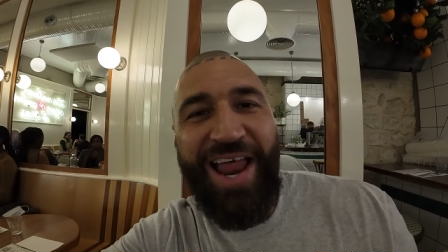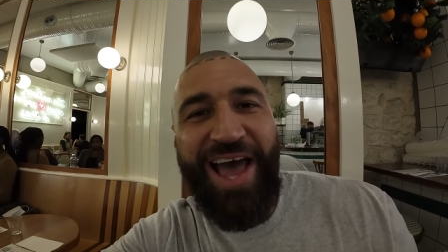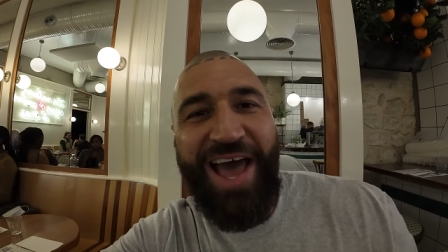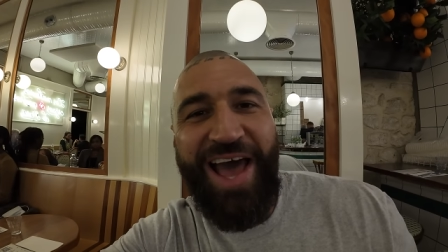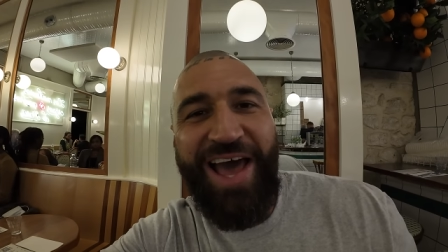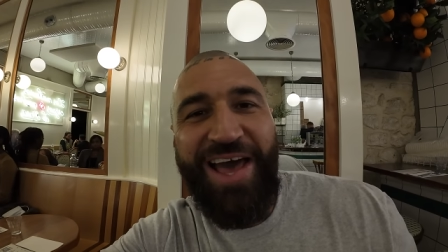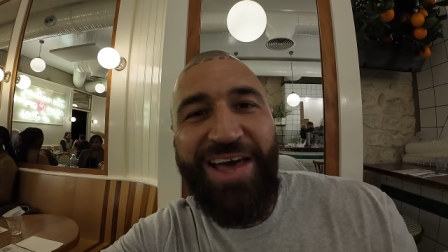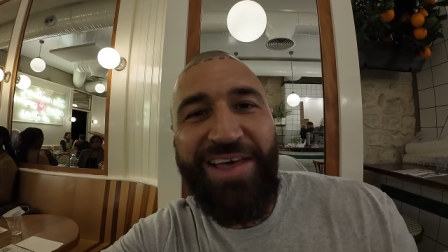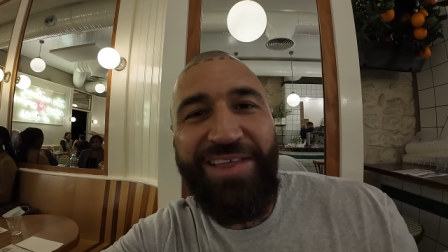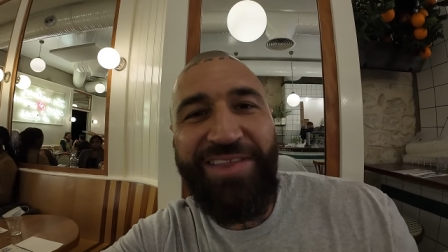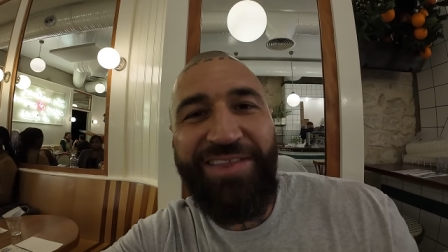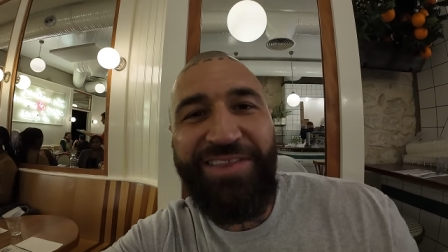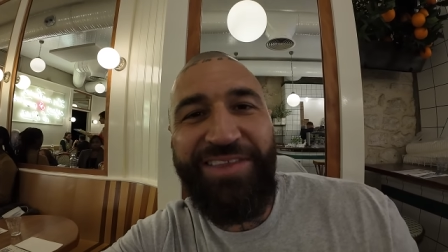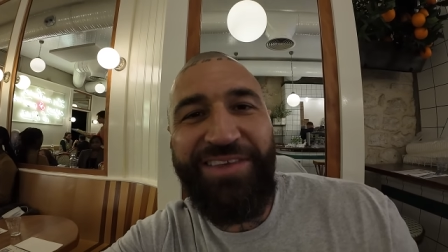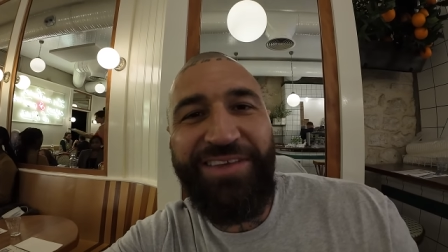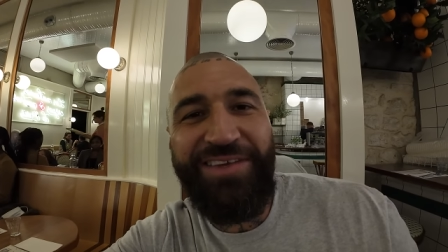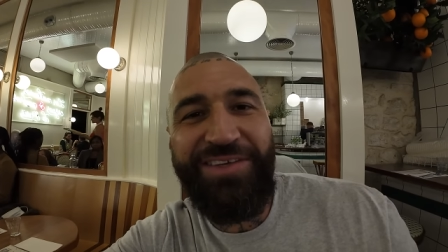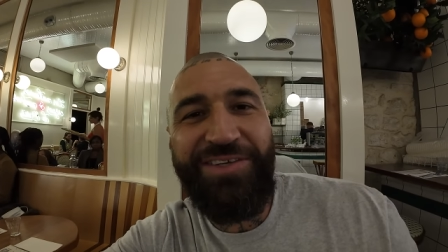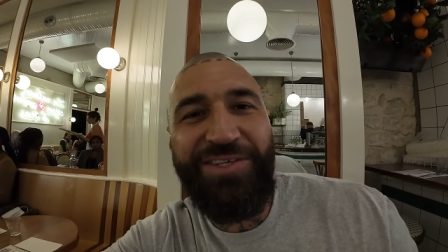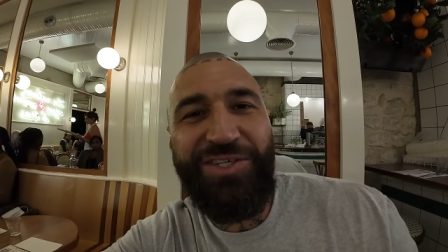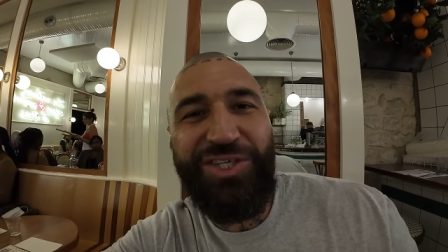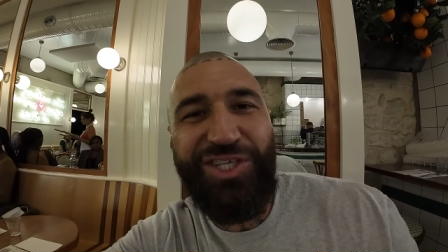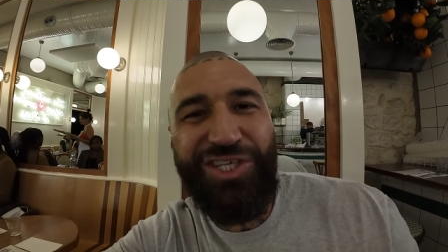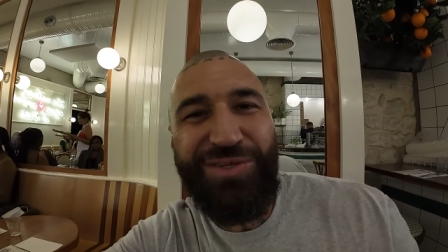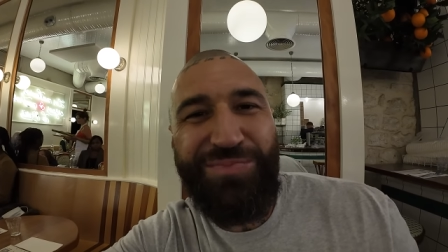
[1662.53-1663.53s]
lad.
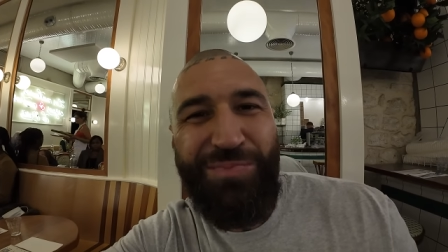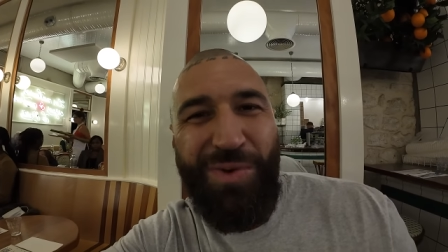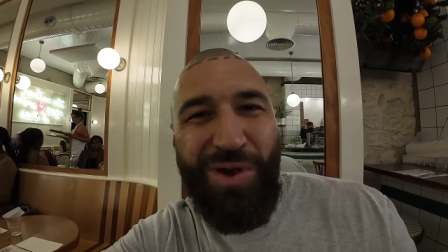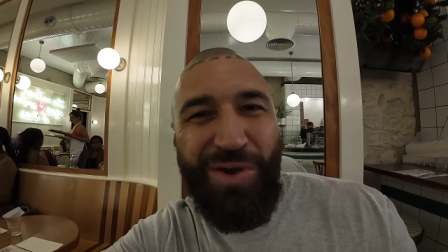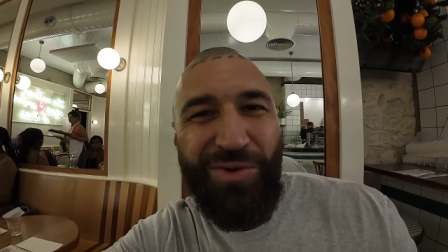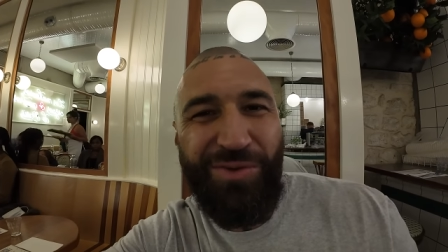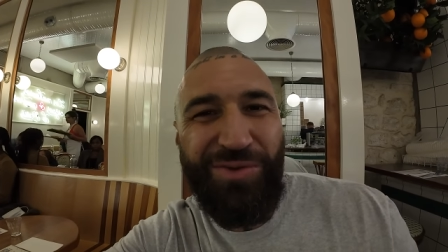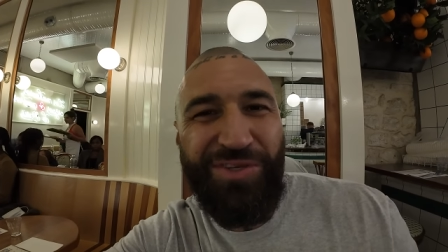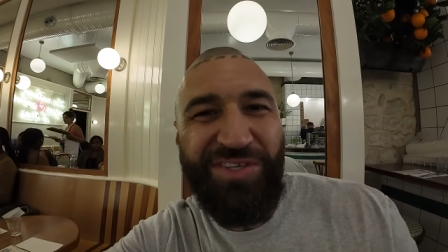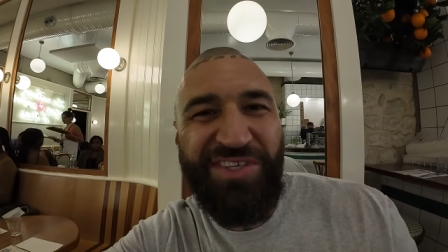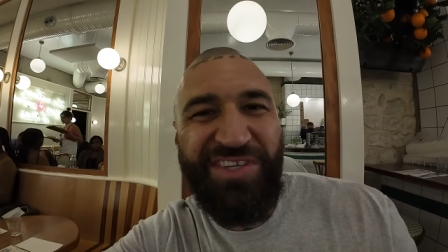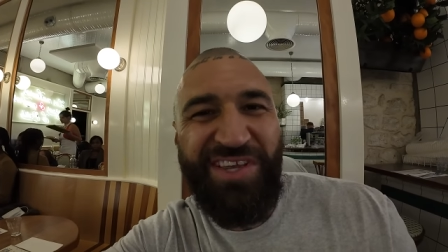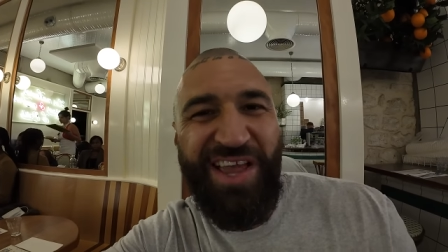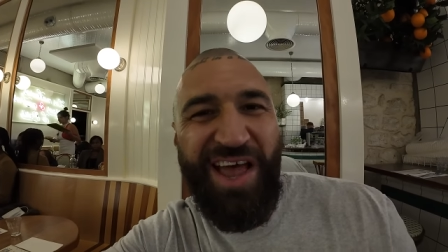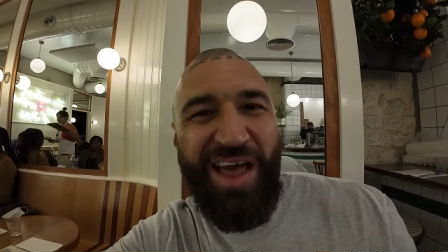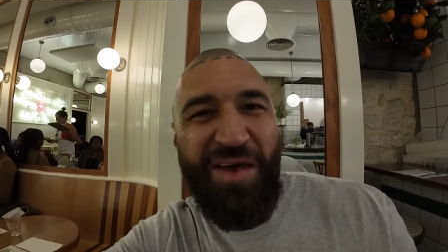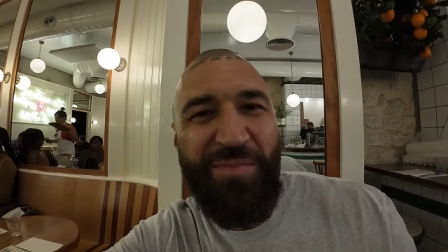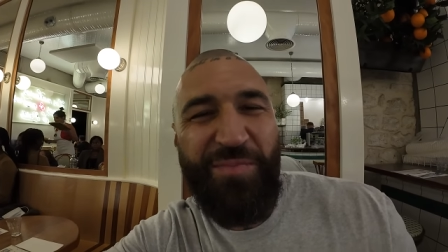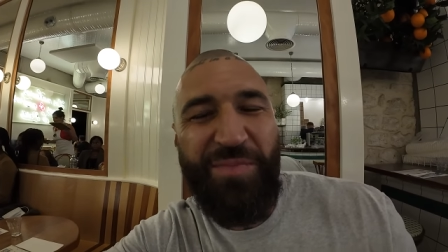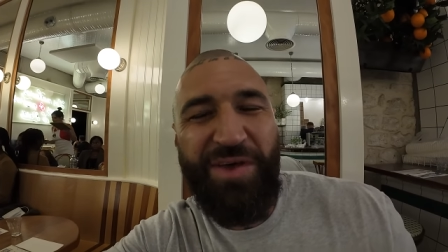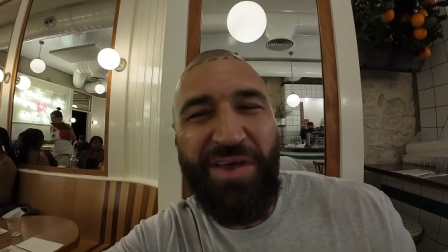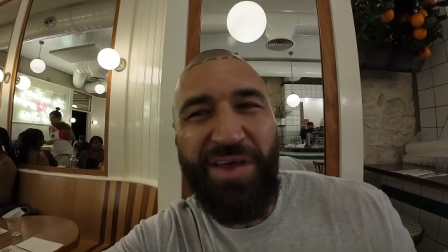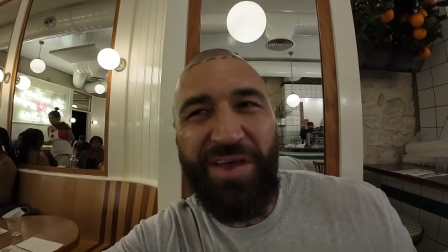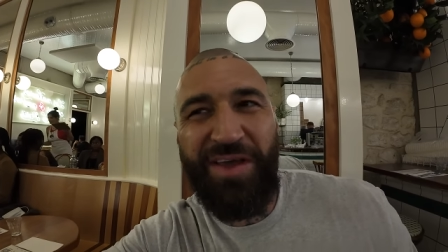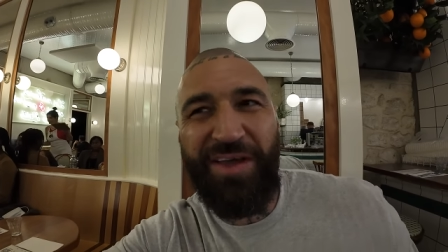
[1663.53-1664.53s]
Smoked
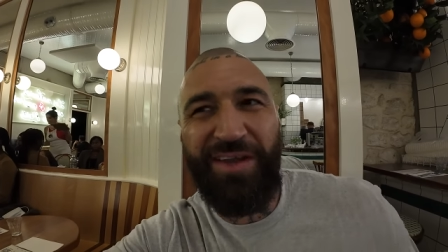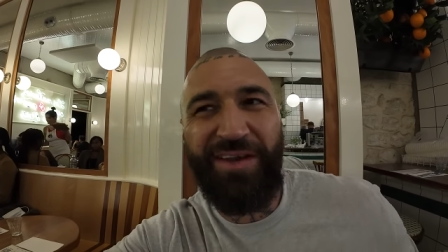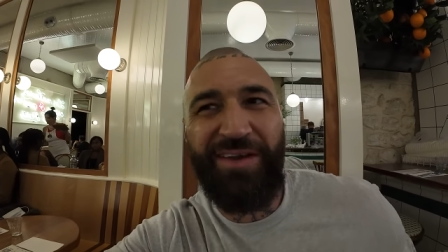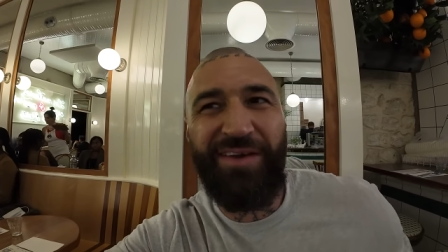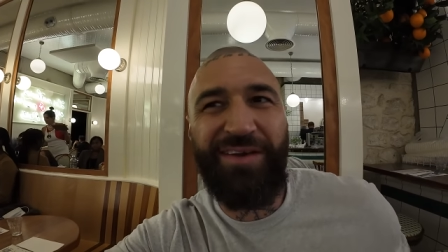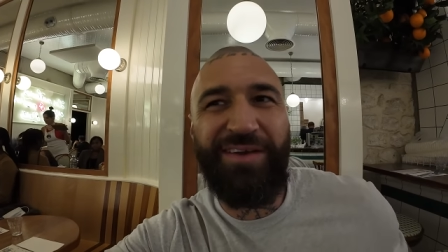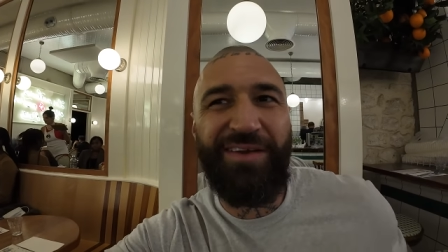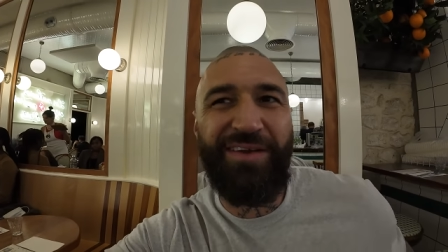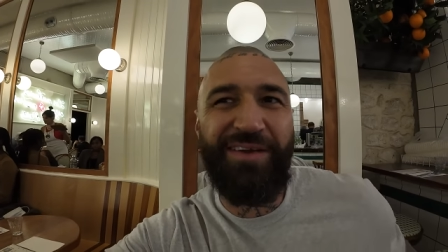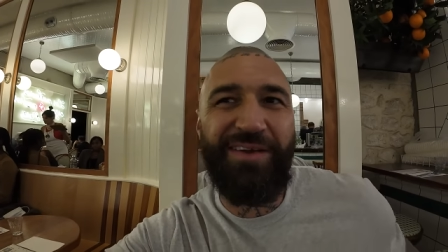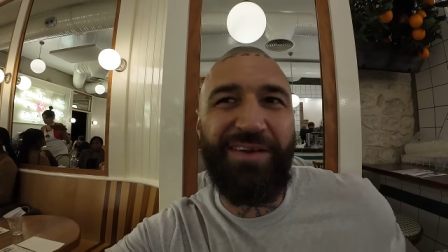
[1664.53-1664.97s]
salmon.